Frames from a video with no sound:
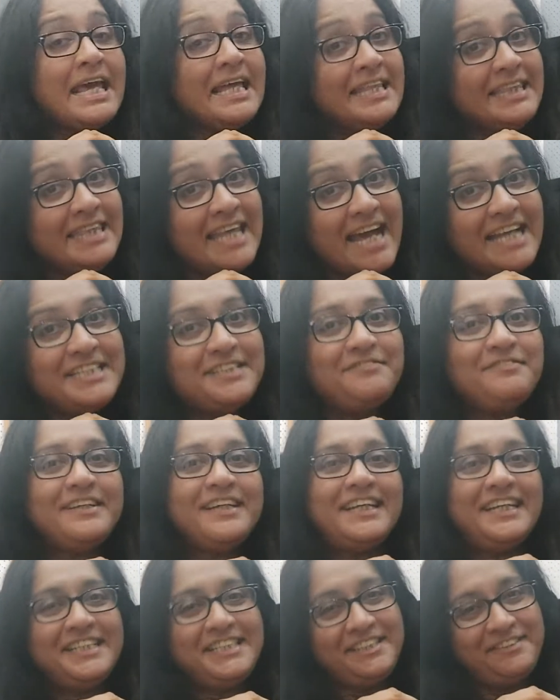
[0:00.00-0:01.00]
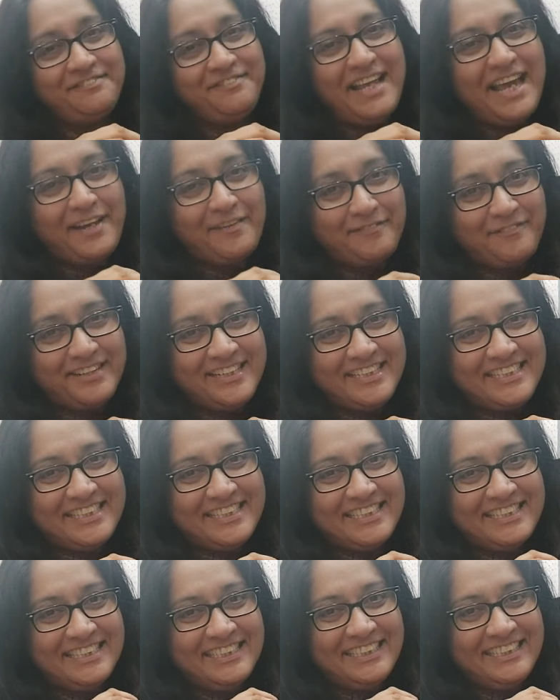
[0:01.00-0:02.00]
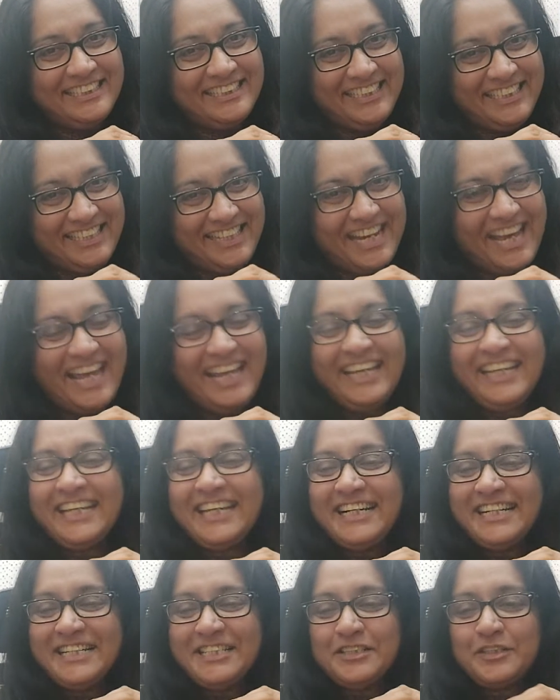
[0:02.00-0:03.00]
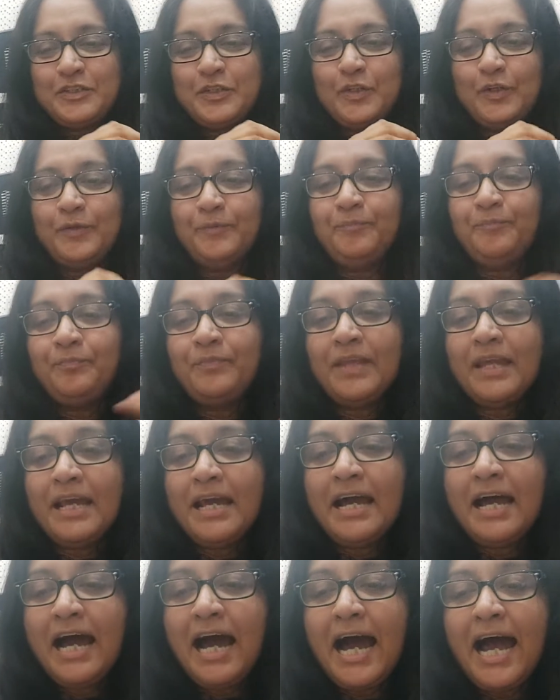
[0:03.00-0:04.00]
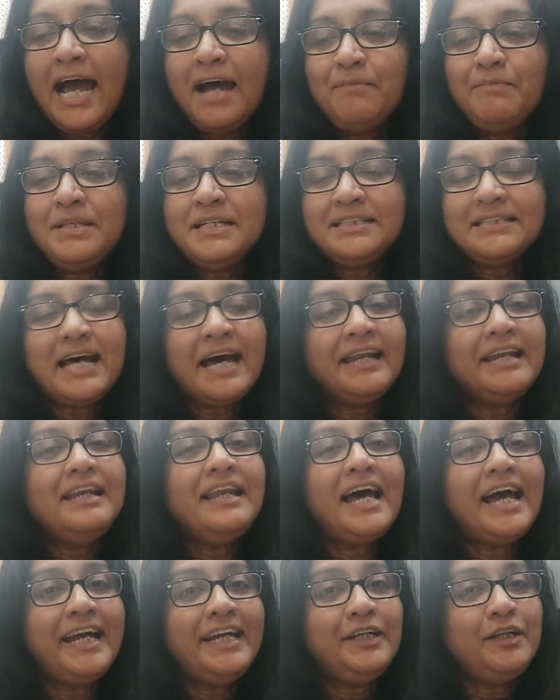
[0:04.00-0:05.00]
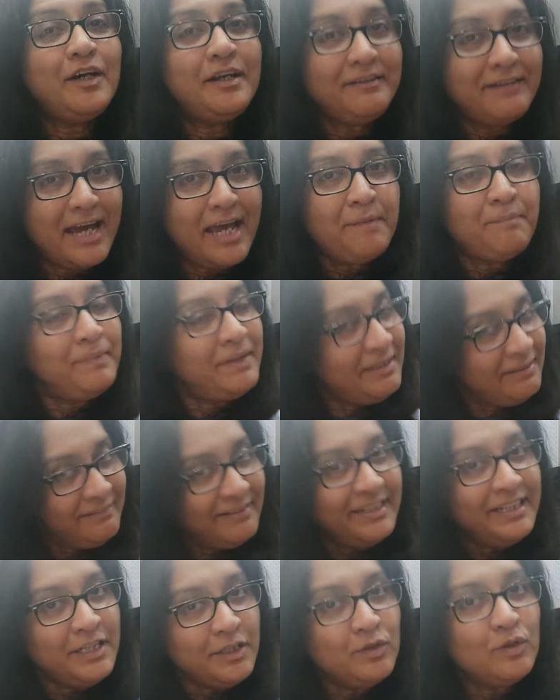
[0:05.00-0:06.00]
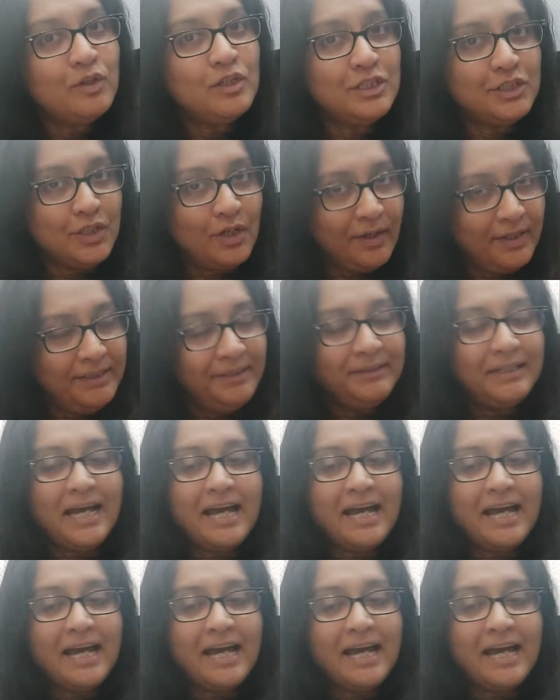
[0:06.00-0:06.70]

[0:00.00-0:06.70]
That's figurative language, right? So, I am the sunlight on ripened grain. It goes on.